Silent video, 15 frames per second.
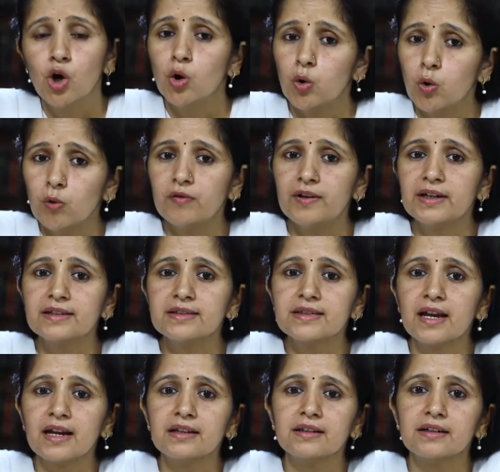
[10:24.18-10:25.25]
Who will
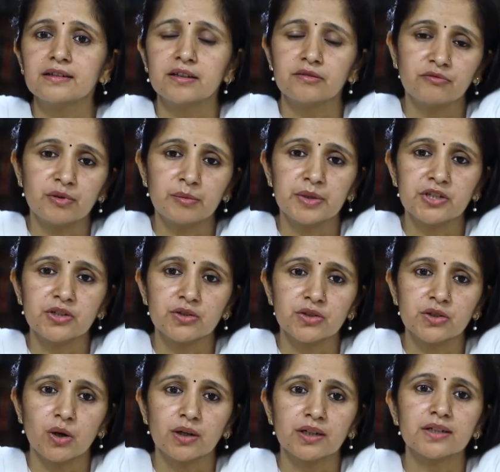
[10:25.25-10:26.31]
decide that the information
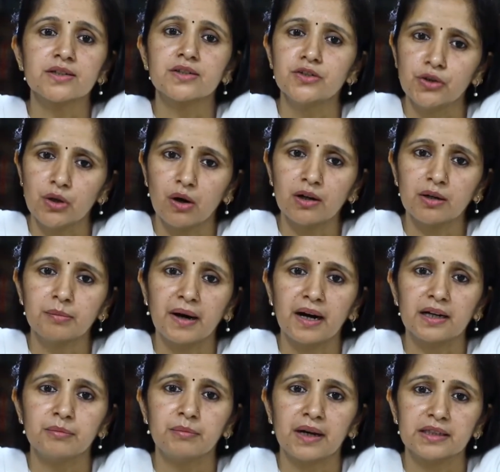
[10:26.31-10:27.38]
sought is not
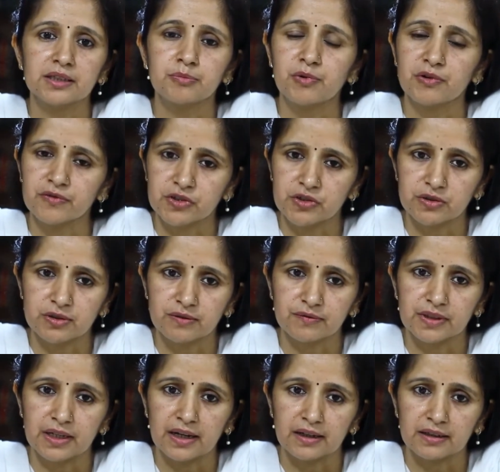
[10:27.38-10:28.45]
barred by the provisions of
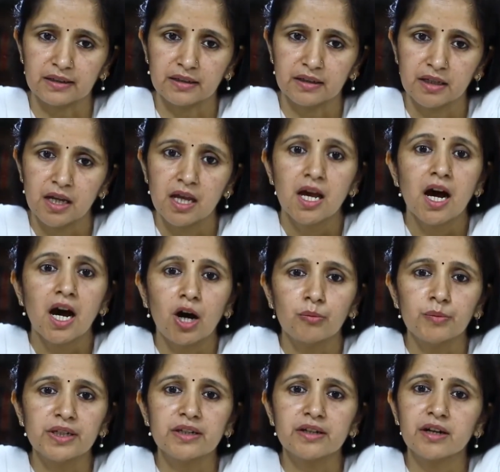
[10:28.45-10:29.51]
the Act? How
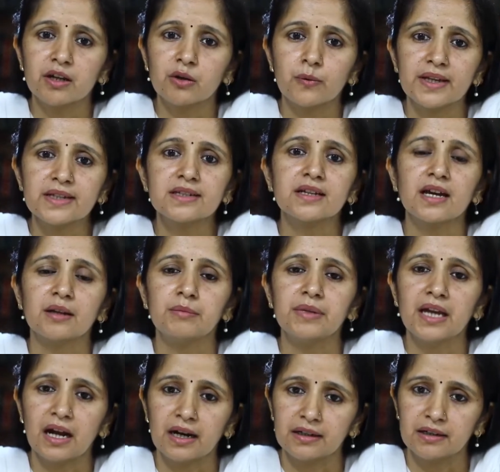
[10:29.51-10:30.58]
many requests can be
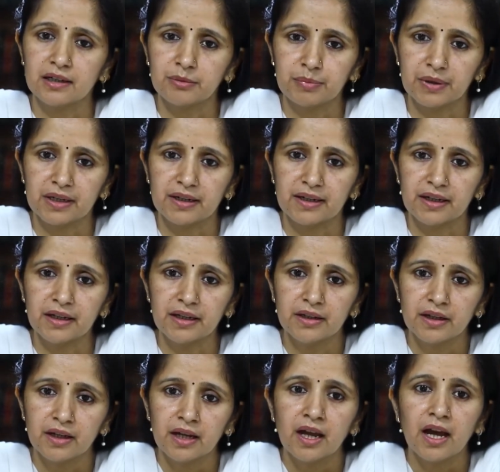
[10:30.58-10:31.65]
handled per day?
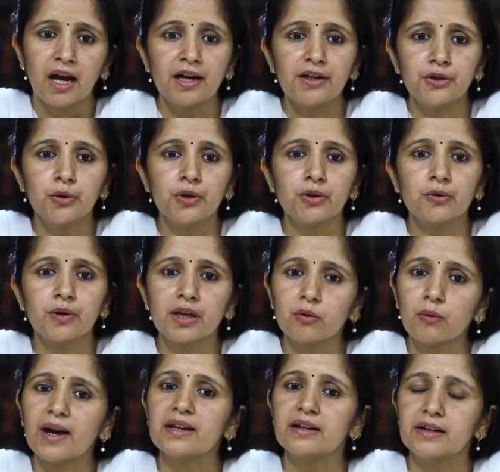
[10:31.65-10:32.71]
And do you
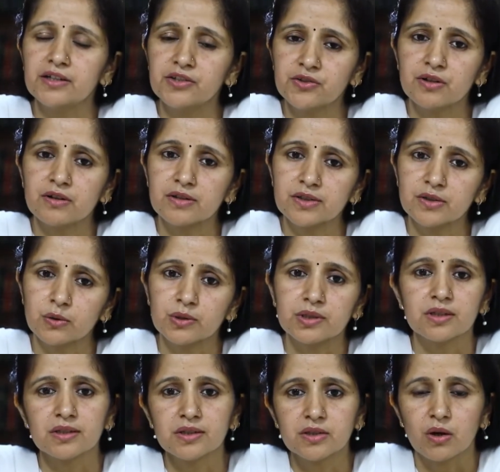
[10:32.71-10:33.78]
require additional
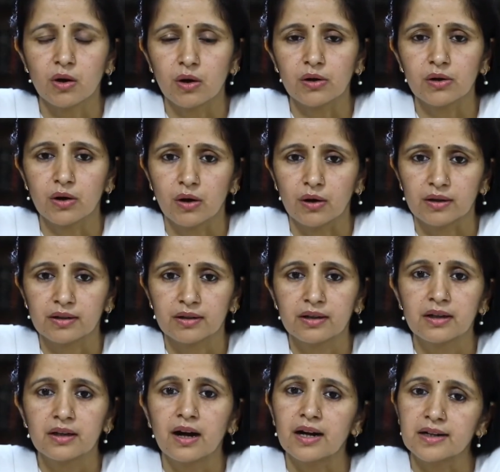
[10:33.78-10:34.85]
resources or not?
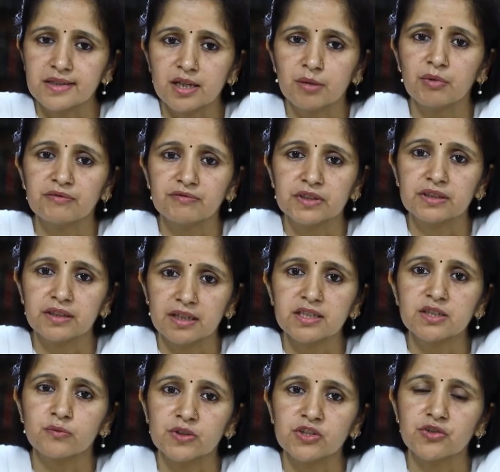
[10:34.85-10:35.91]
Are some of the
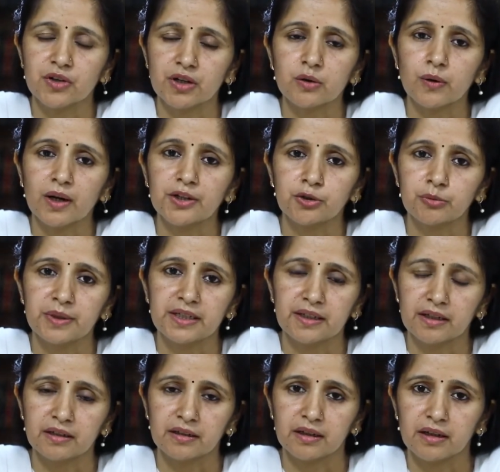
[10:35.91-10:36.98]
things which require to be
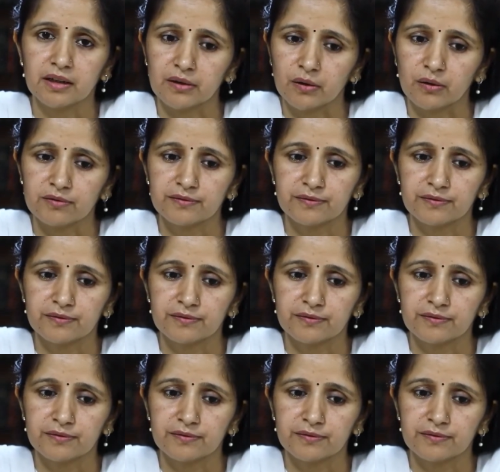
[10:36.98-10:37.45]
taken care of.